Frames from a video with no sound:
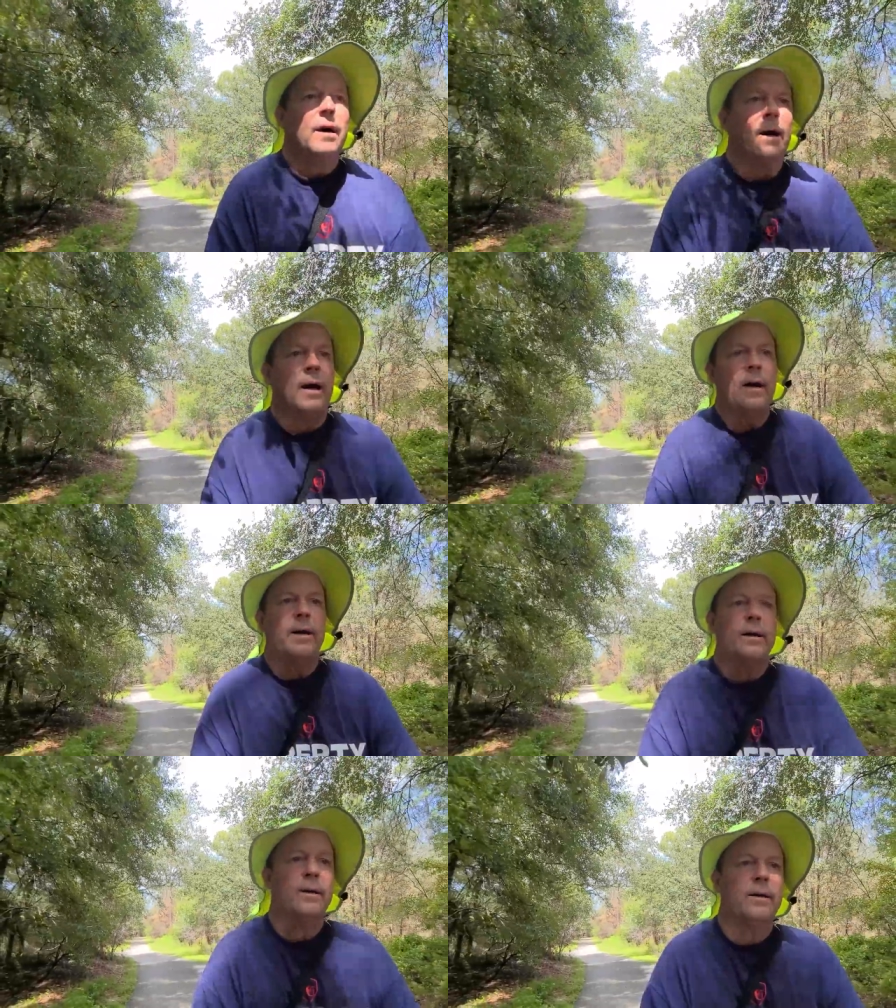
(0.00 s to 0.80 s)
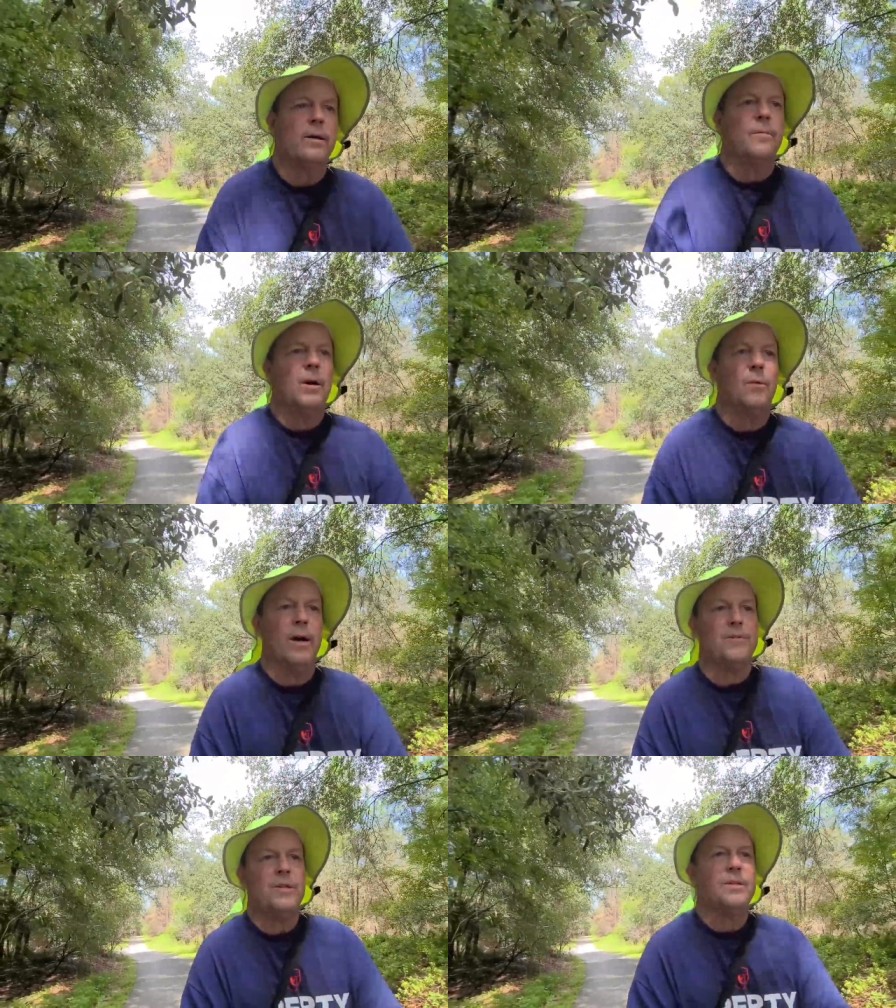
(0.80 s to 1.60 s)
Uh, you know, my
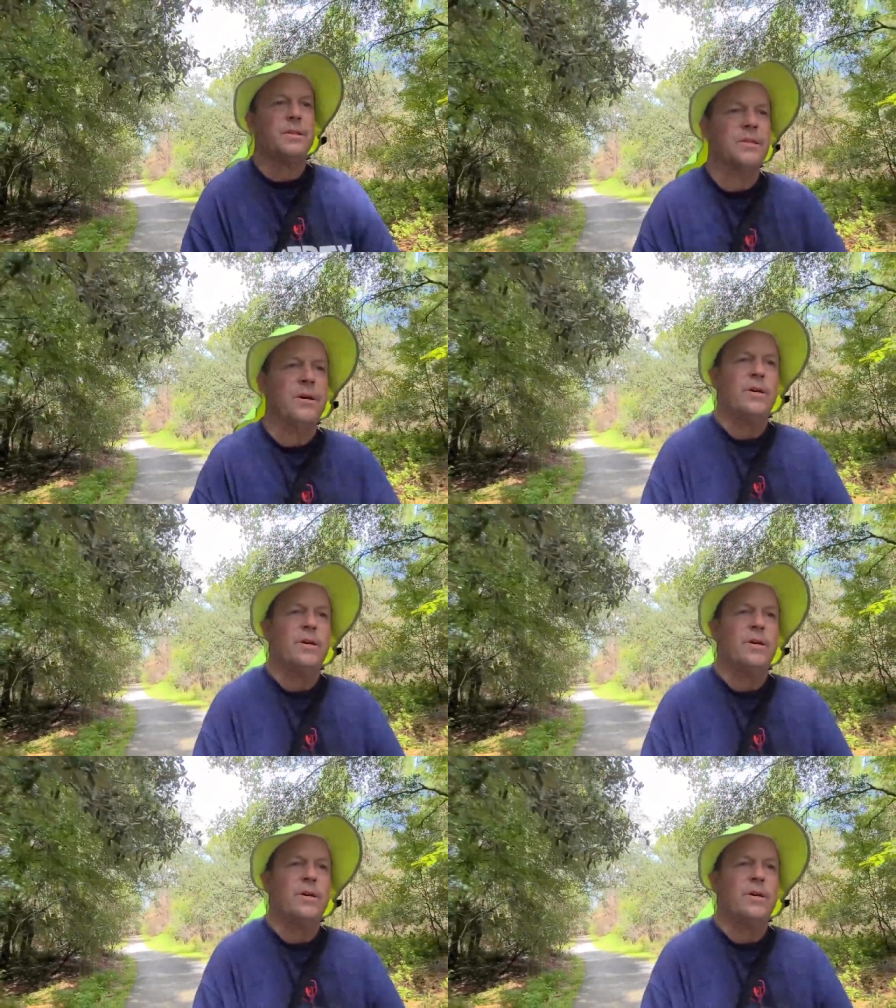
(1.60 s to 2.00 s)
wife, she says, oh,